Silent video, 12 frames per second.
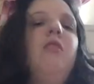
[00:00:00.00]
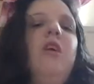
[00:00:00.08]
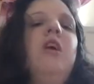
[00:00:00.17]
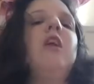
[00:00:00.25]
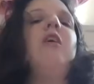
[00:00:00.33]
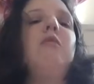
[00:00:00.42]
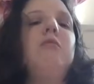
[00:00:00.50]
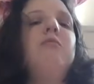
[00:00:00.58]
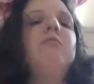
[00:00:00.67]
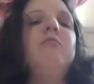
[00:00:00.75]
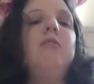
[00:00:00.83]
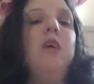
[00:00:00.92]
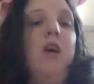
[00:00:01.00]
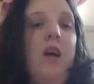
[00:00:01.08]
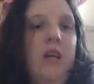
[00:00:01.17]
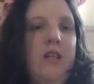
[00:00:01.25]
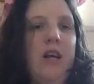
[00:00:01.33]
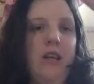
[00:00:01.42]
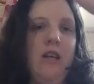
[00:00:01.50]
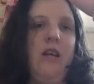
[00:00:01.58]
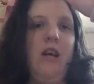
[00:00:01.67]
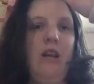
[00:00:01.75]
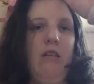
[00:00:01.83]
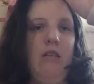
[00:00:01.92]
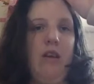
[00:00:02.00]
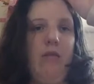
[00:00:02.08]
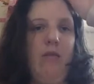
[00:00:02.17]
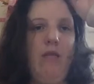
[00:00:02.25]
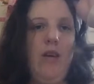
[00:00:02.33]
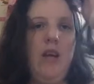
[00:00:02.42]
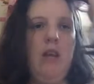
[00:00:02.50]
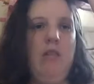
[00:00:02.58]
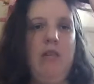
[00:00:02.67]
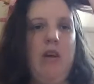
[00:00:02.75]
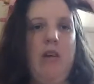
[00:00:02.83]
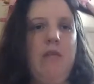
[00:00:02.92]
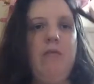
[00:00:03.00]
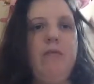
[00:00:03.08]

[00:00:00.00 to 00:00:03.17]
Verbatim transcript: you know, her dad had killed her, killed her,